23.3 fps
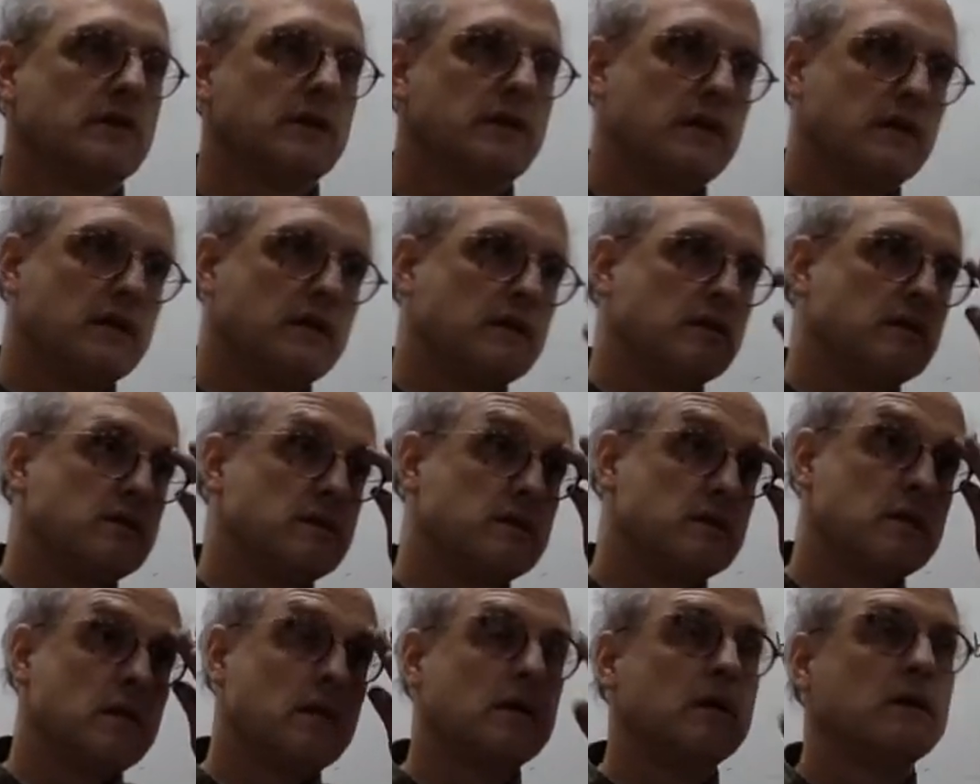
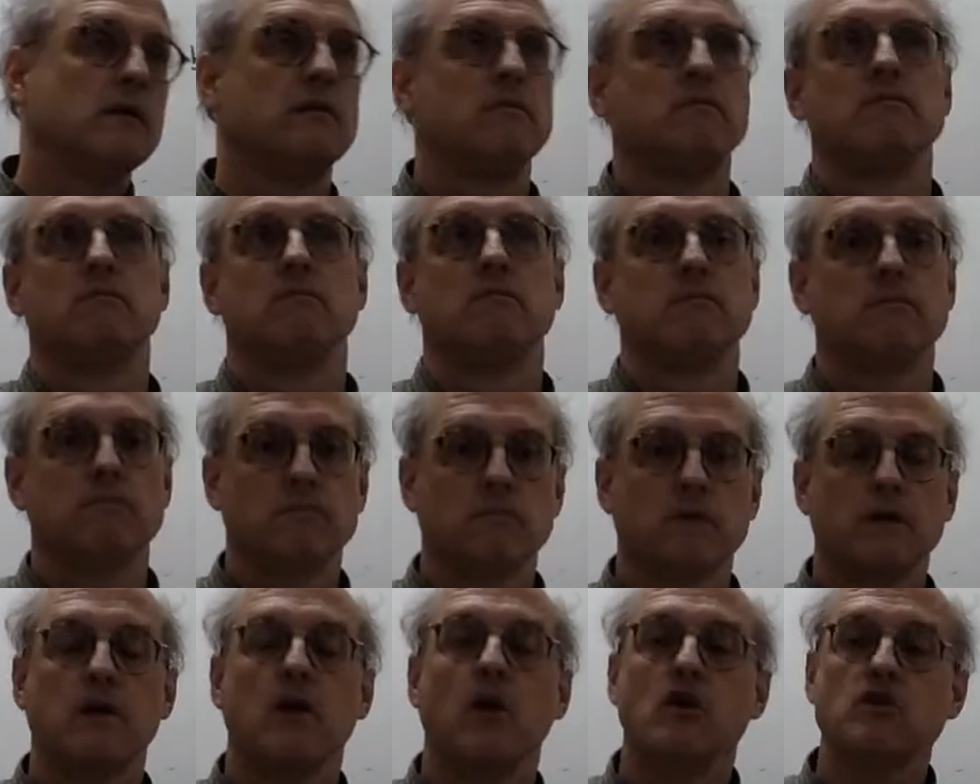
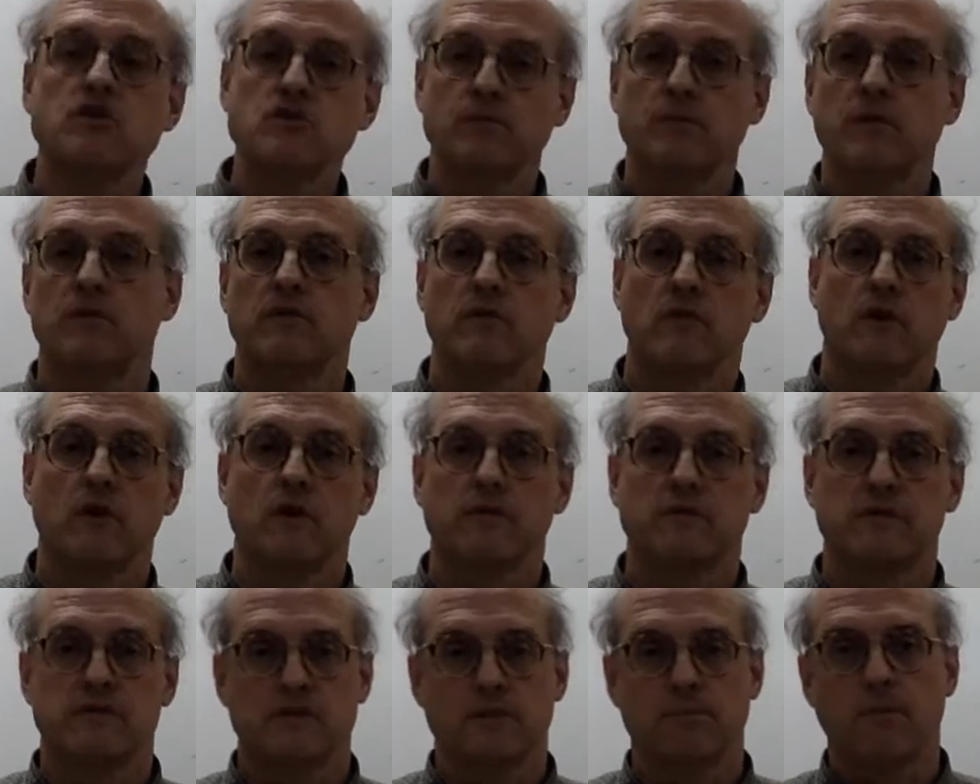can also be thought
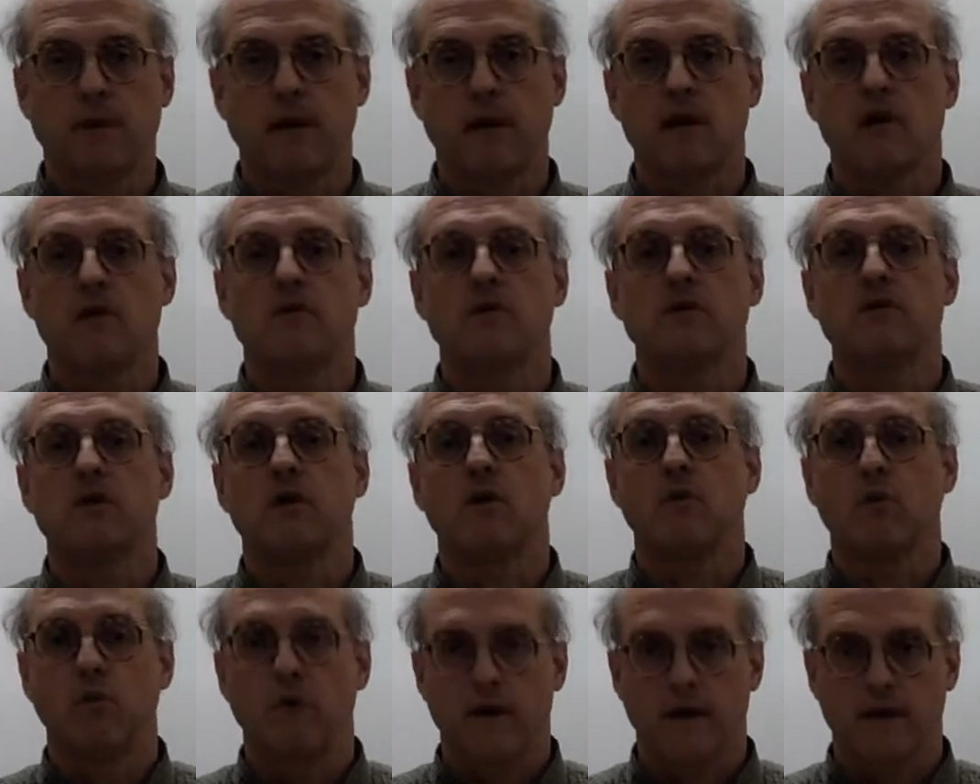of as apparent
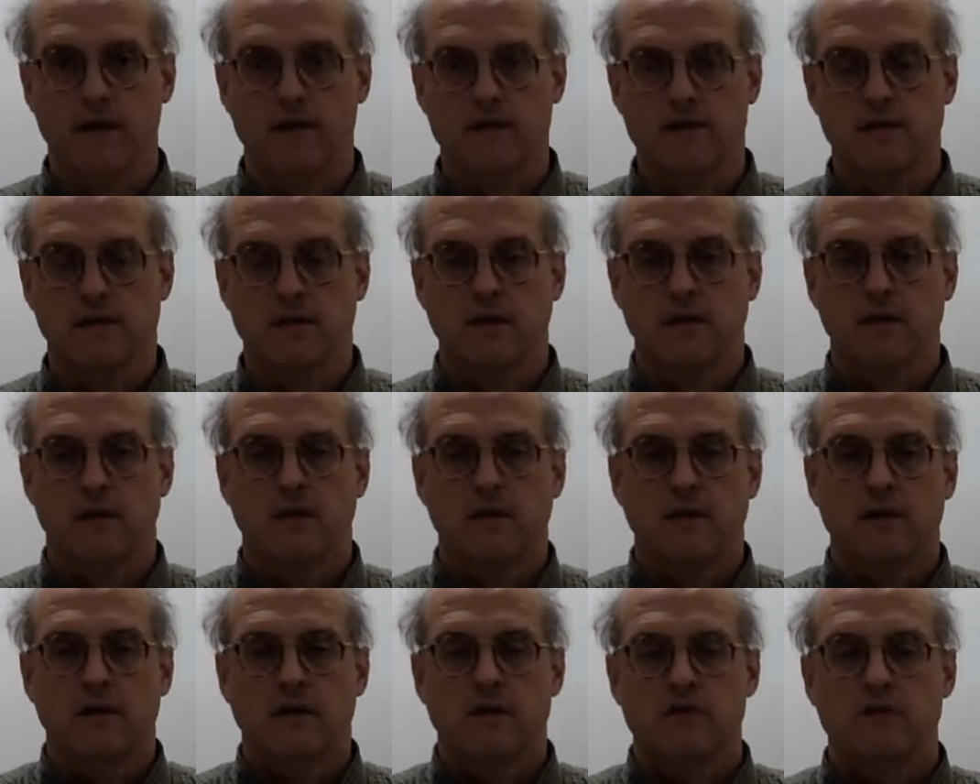weight.
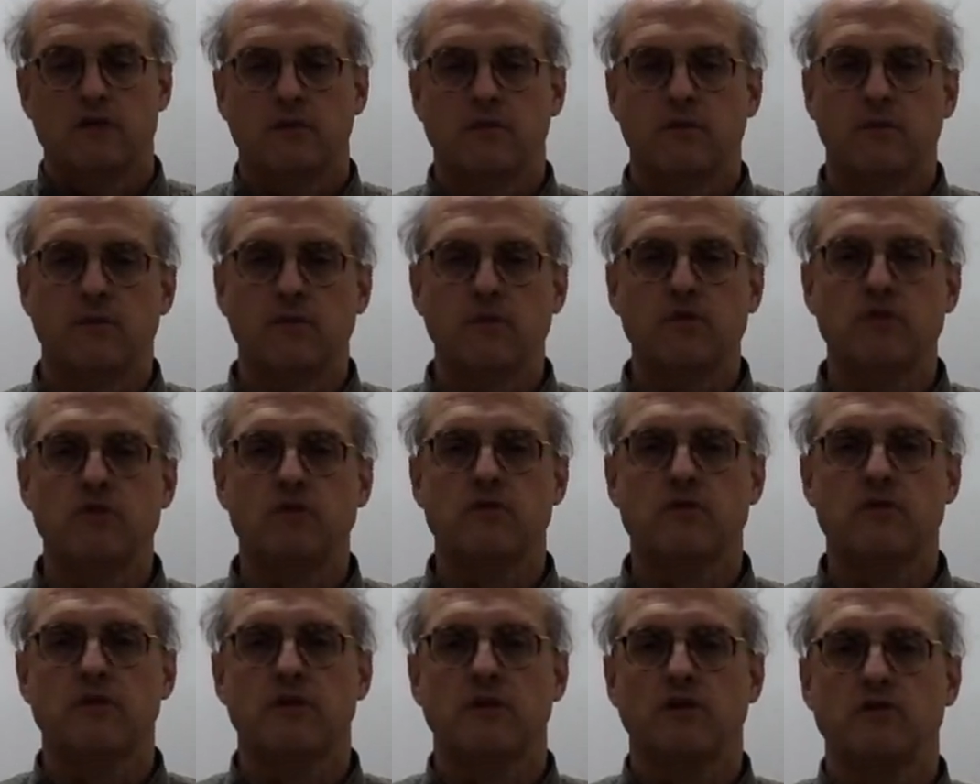So if you put
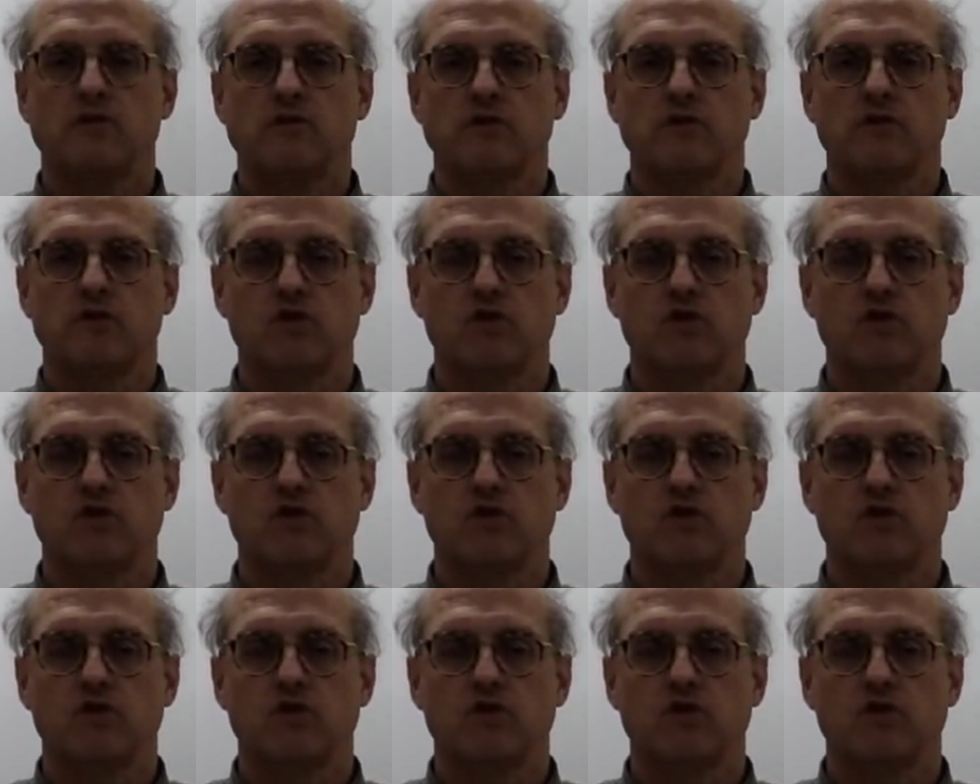yourselves in the